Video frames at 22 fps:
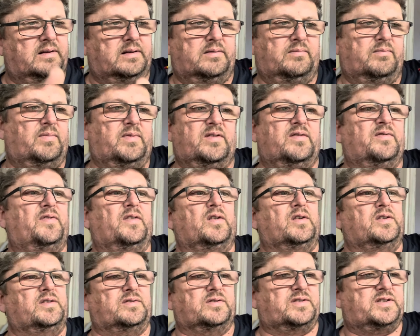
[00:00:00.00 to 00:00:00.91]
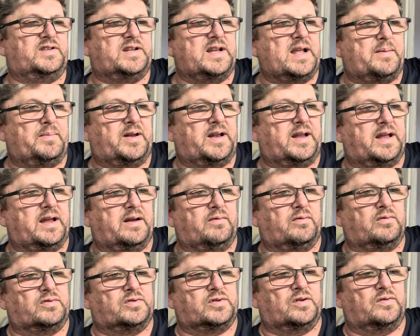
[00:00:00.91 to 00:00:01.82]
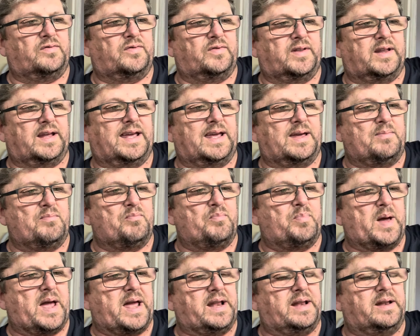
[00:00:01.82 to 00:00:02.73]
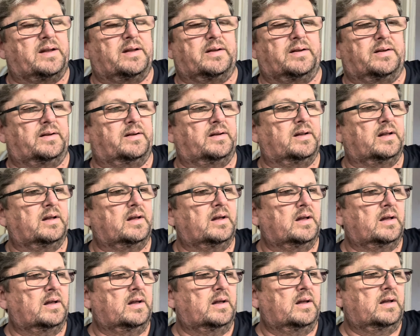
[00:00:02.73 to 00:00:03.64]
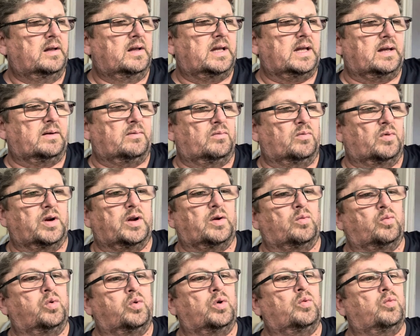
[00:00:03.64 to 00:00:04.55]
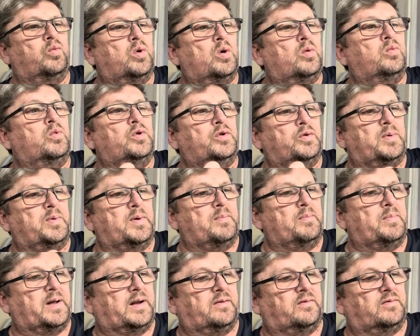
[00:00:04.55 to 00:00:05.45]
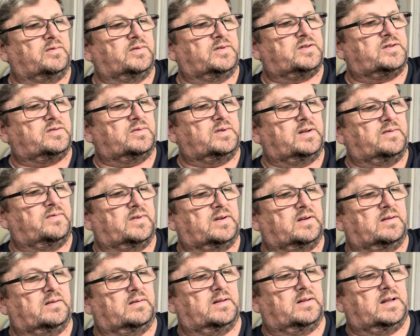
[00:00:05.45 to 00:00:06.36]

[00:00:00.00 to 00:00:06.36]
you find you're snapping aerials off, and they're getting bent. And what would have been better was to either